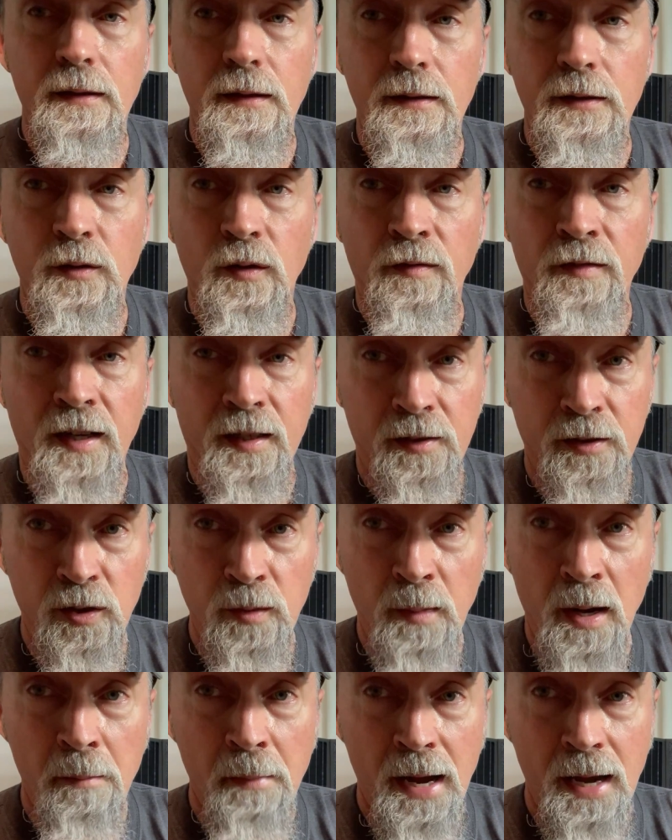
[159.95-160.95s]
So if I can do
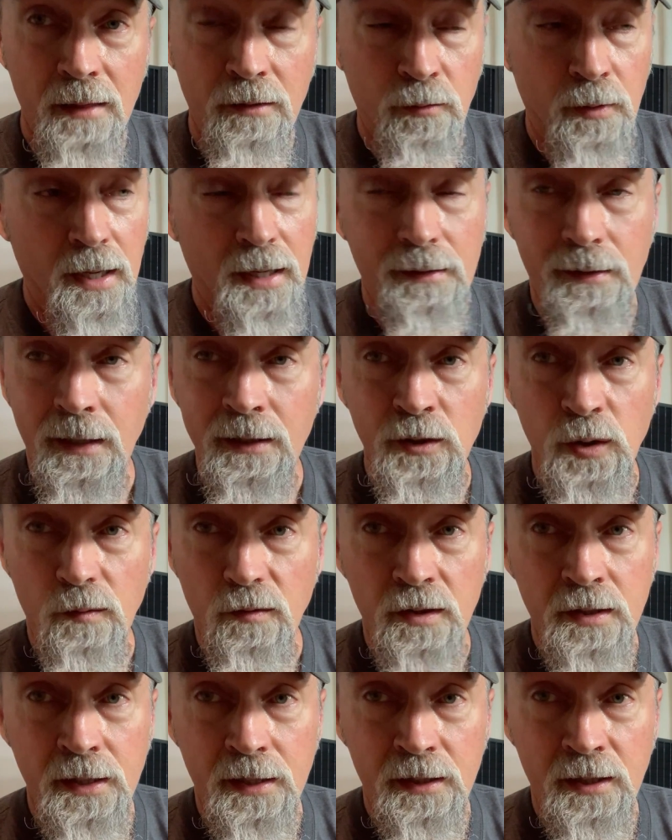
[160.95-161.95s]
my math right, that's
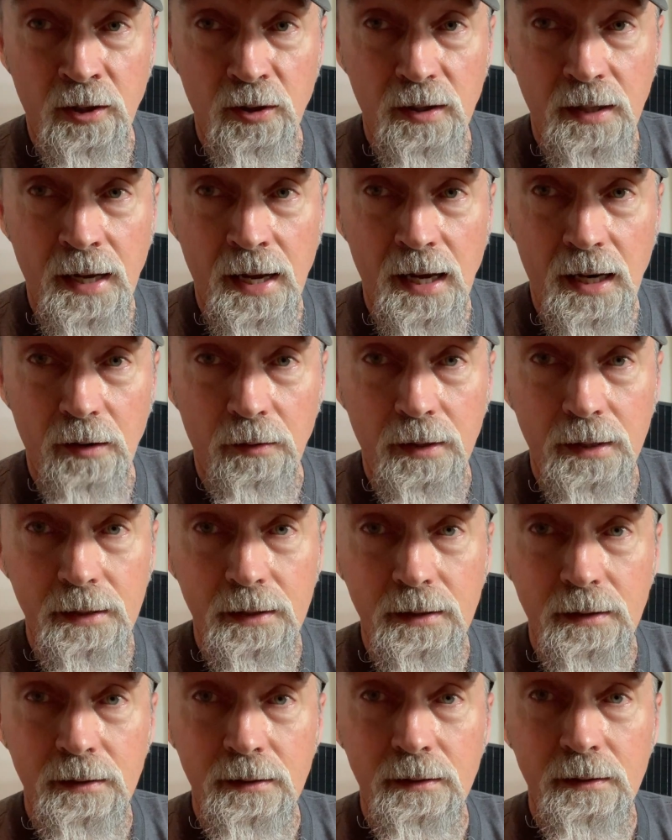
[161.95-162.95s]
over 600
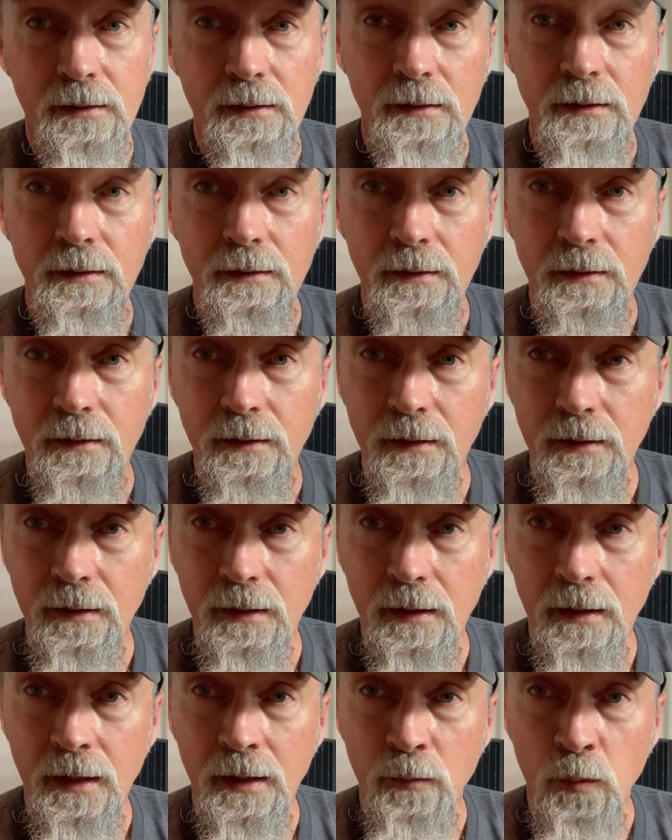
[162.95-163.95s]
calories
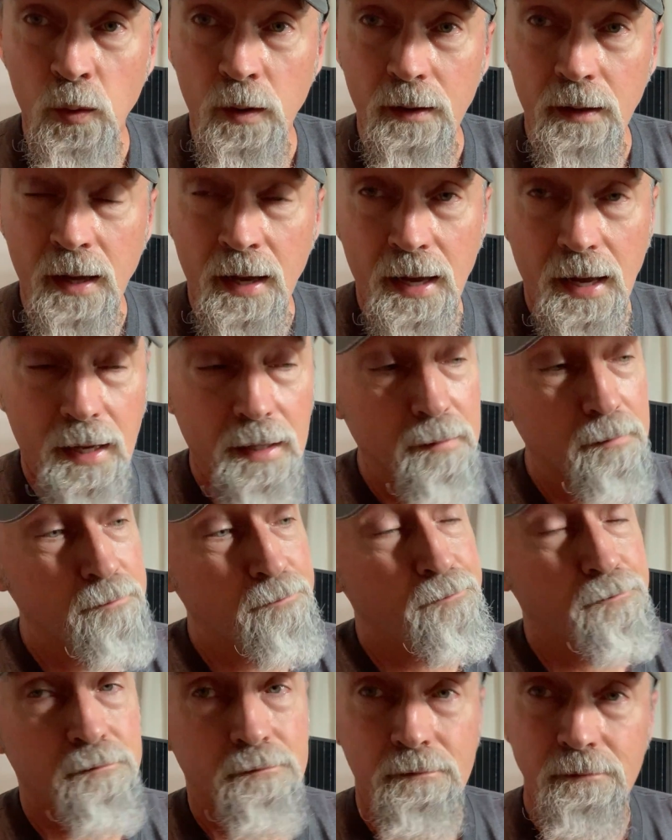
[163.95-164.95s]
in 1 can.
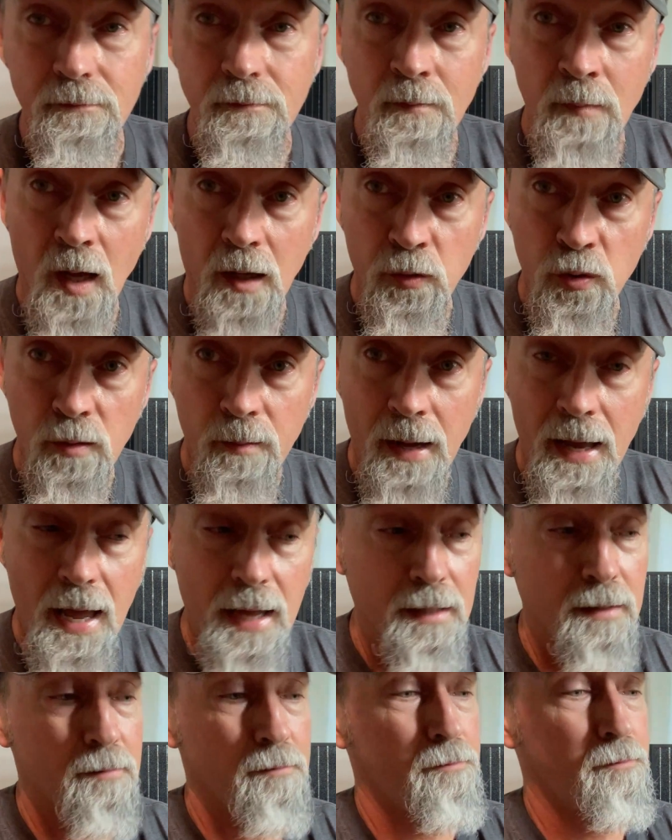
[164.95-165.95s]
Not too
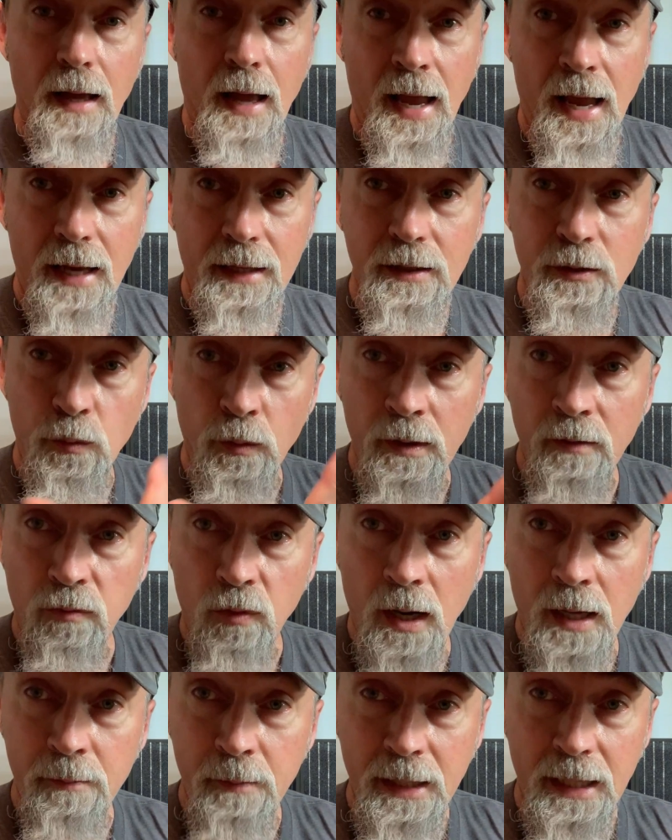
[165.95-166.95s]
bad. And it's
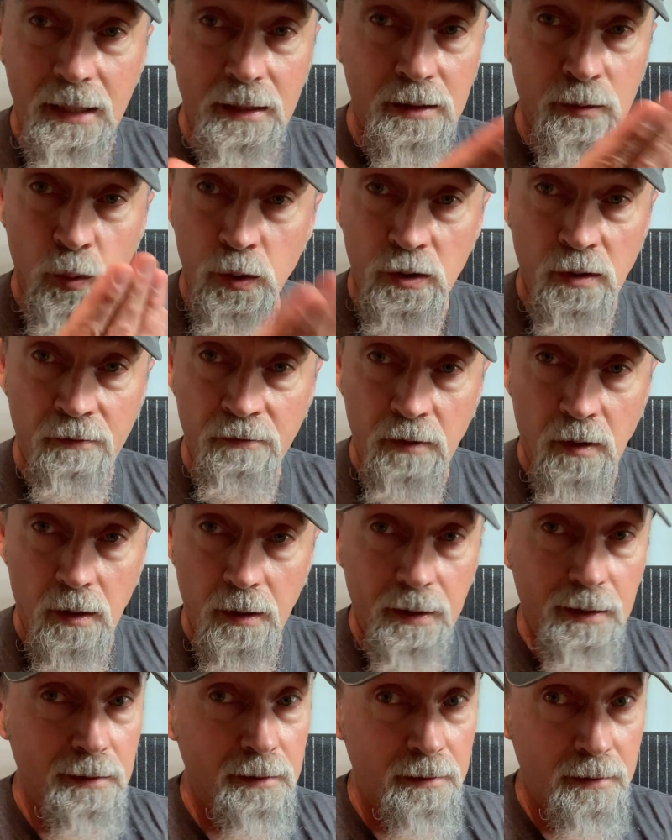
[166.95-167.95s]
refried beans, which are
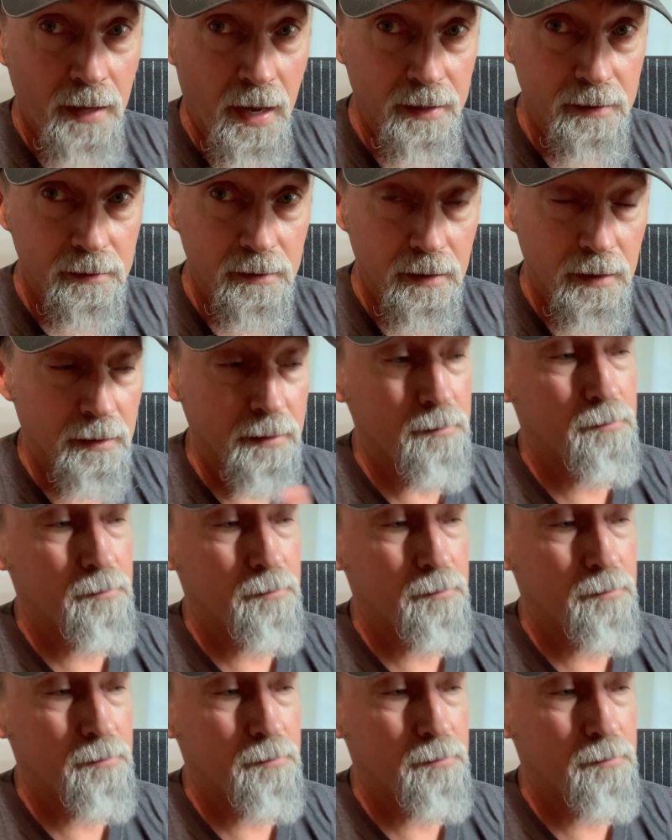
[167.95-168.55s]
very tasty.